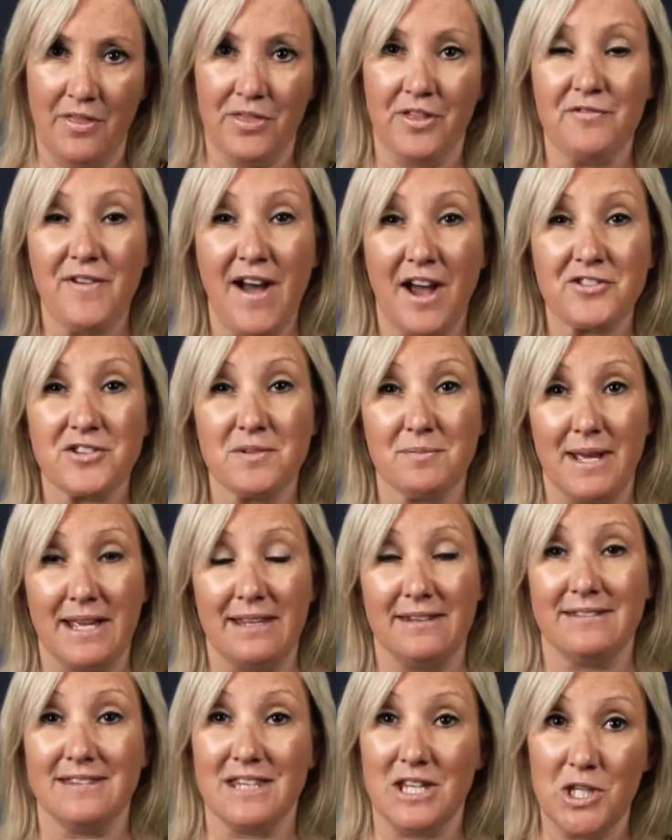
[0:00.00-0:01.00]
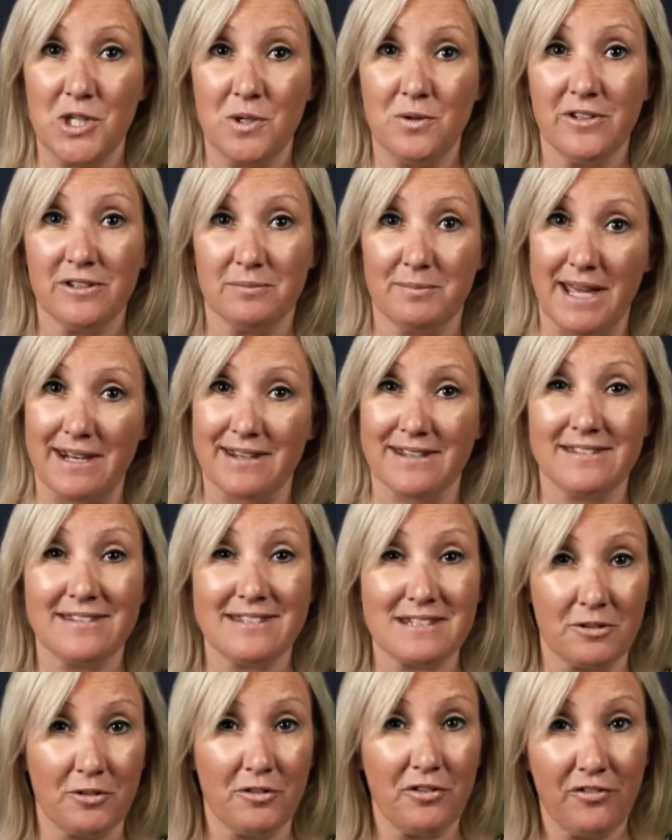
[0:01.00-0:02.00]
The fact remains that you as men are
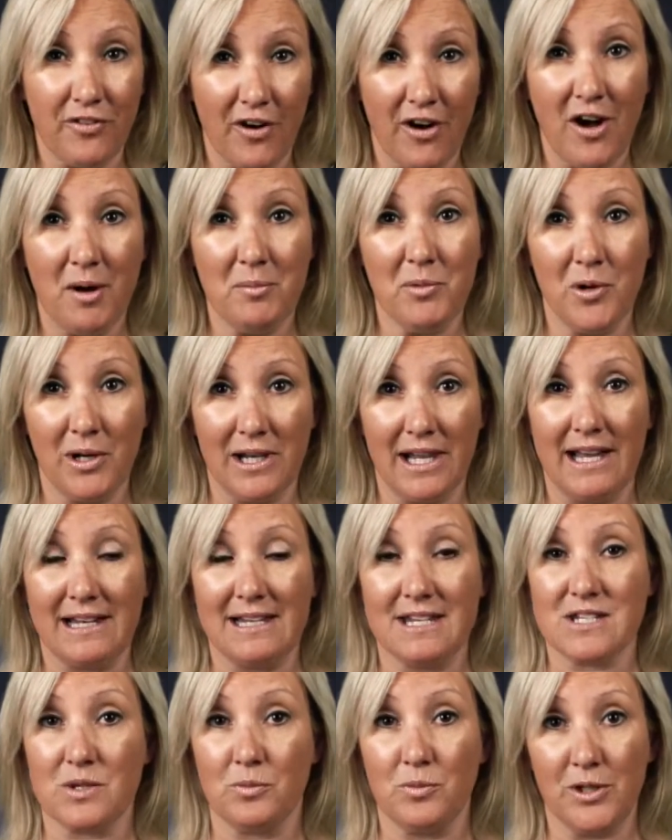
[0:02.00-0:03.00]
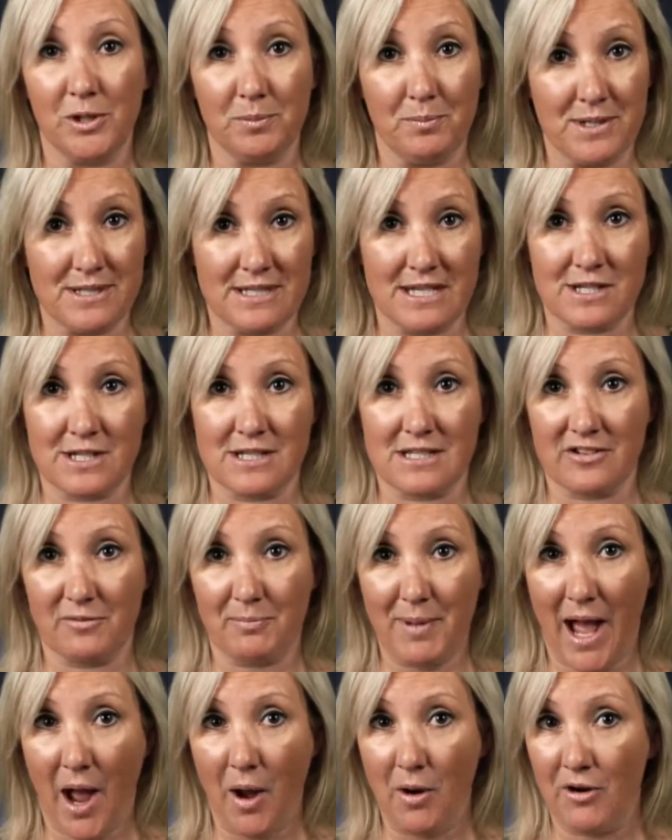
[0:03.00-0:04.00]
still far more likely to wield positions
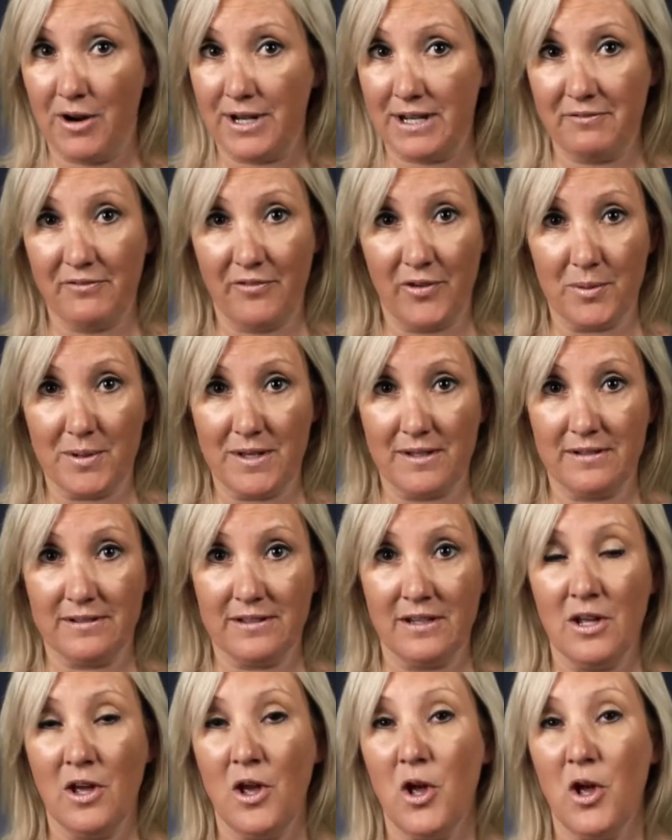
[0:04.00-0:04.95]
of power and influence.